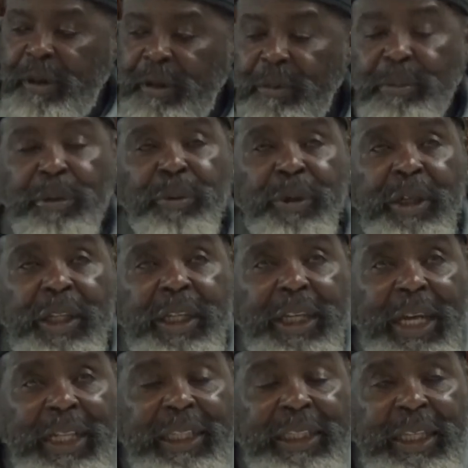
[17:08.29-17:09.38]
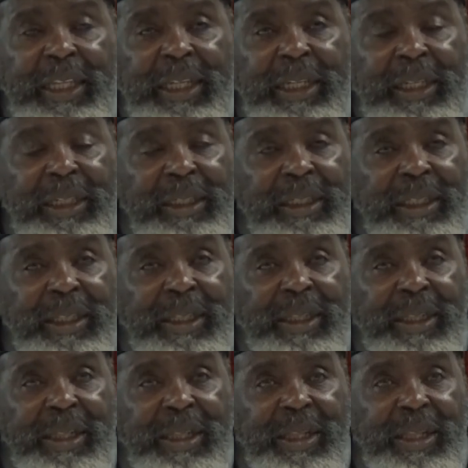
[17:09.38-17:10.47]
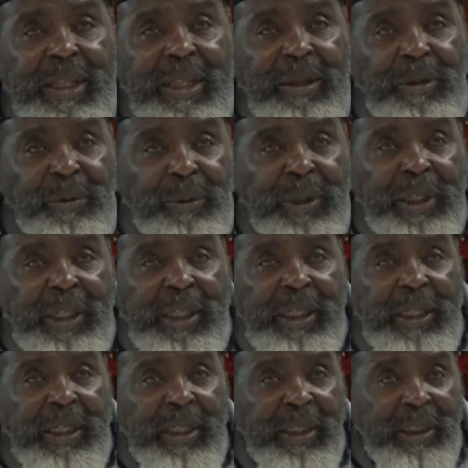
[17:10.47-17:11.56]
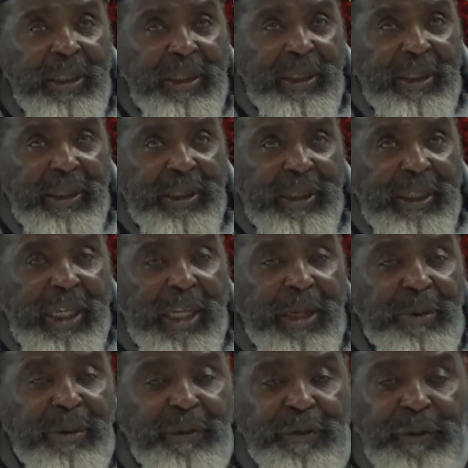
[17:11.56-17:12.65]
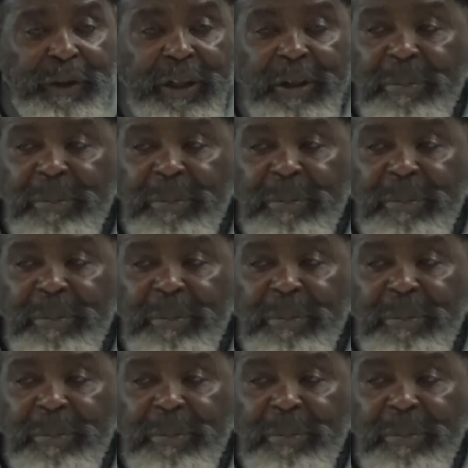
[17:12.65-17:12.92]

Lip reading: But when he got there, when he came in front